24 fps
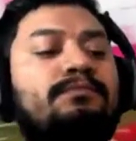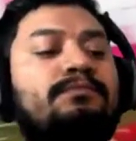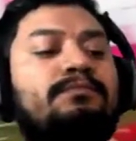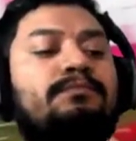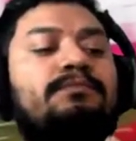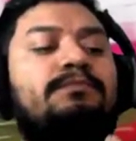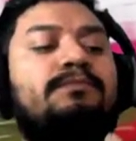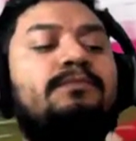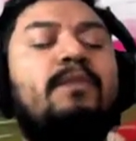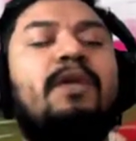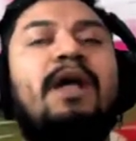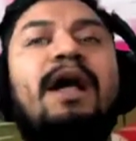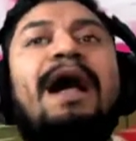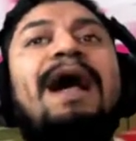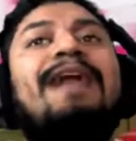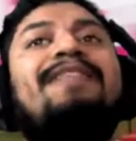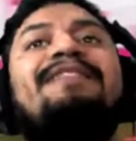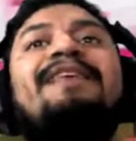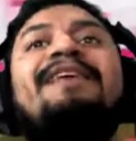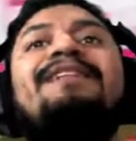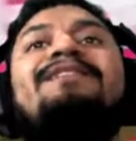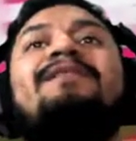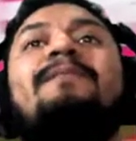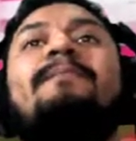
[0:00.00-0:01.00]
I think the
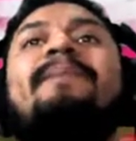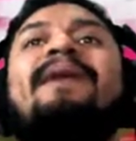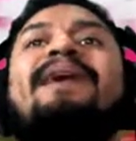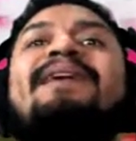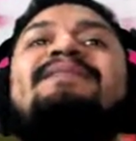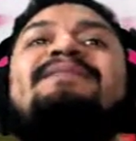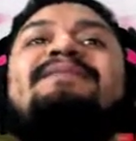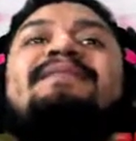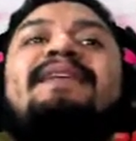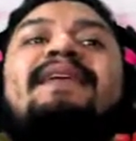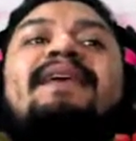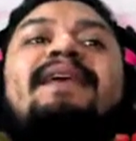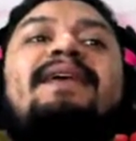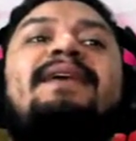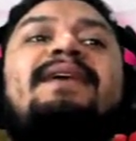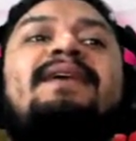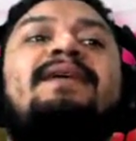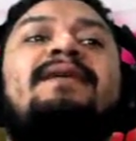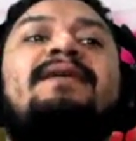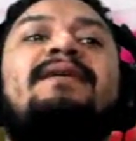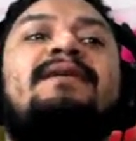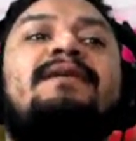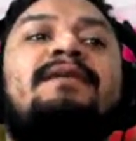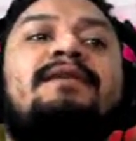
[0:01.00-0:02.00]
best thing
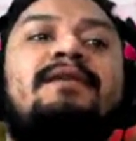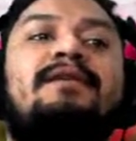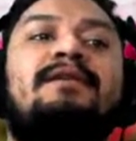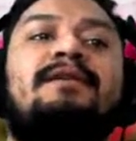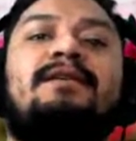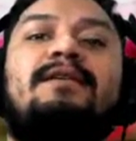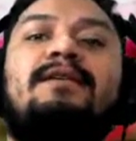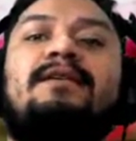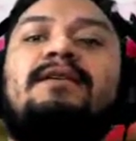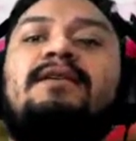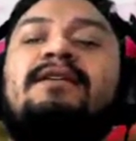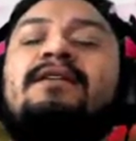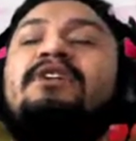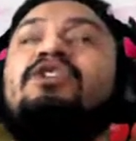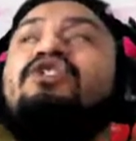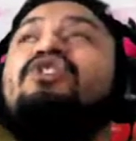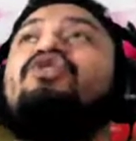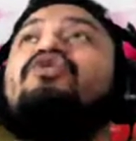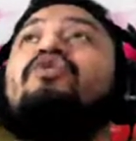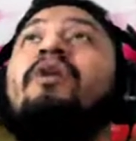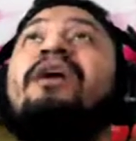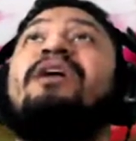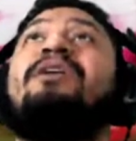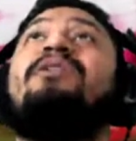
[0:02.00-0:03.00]
a
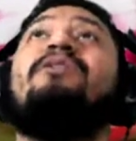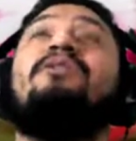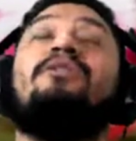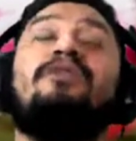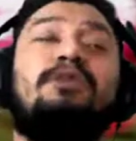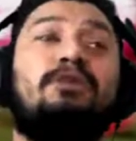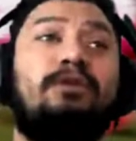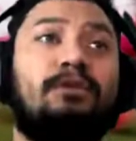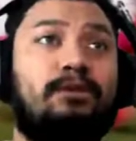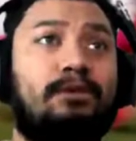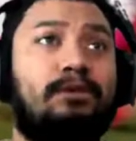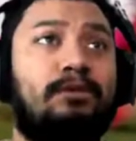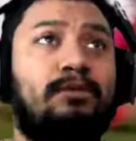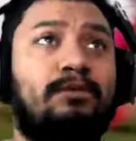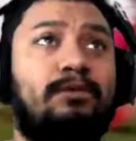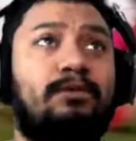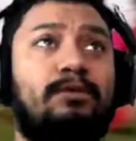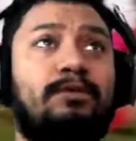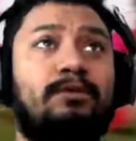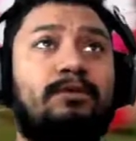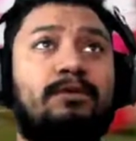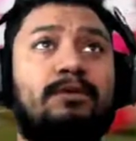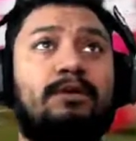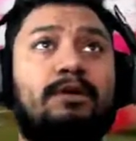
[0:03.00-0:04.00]
striker could do
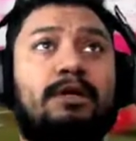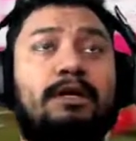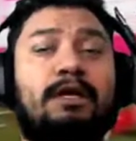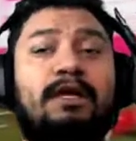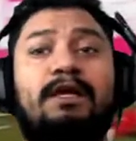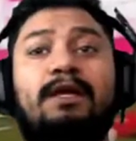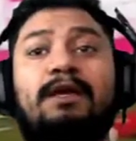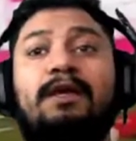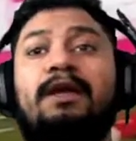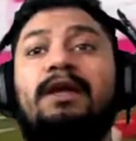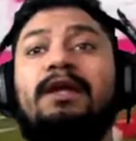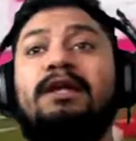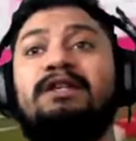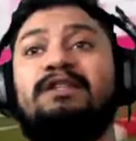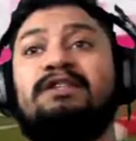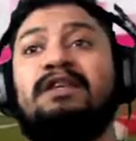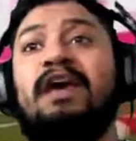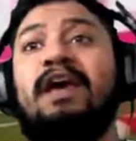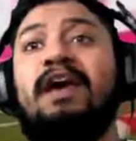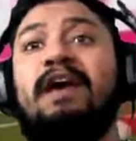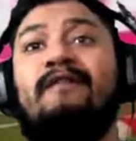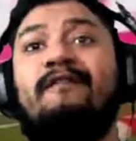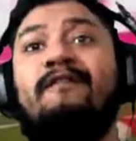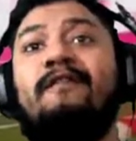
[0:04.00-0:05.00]
is have
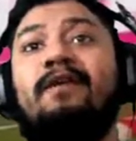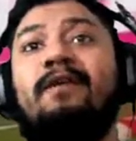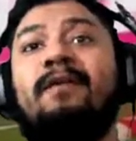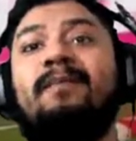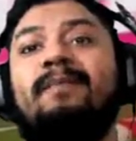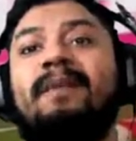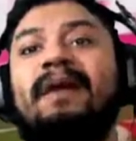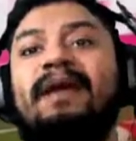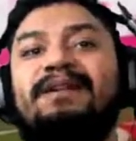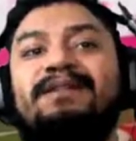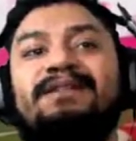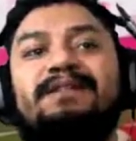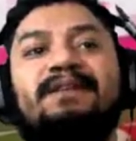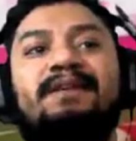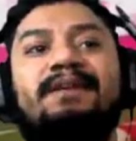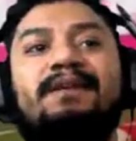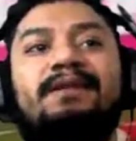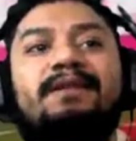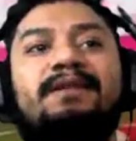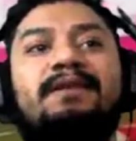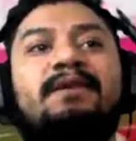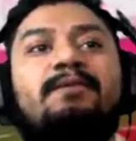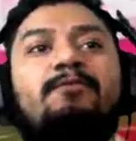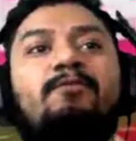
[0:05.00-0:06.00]
amazing
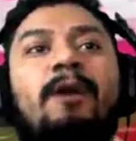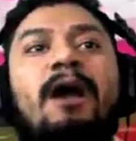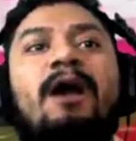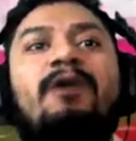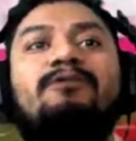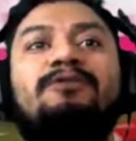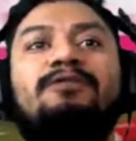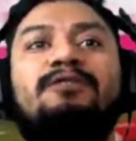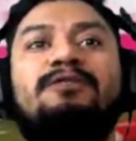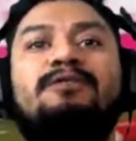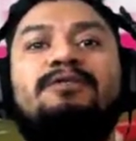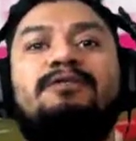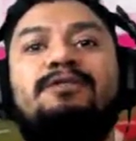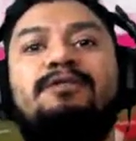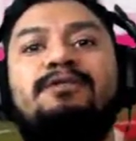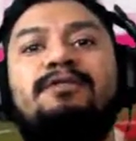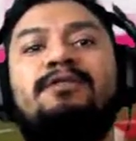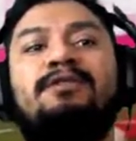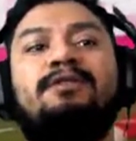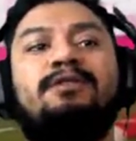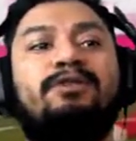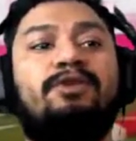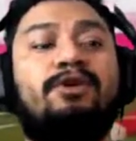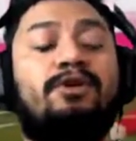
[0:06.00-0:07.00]
routes, you
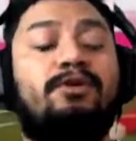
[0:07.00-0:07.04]
know?